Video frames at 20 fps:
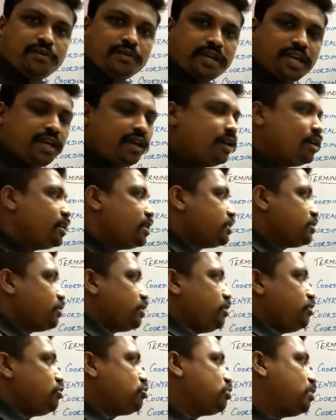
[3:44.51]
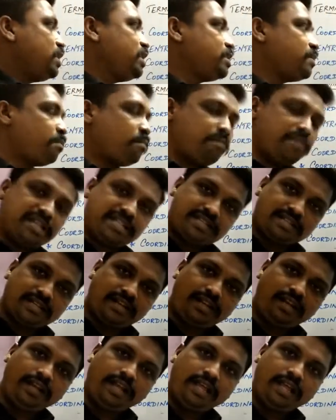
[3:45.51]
Okay, so usually the metal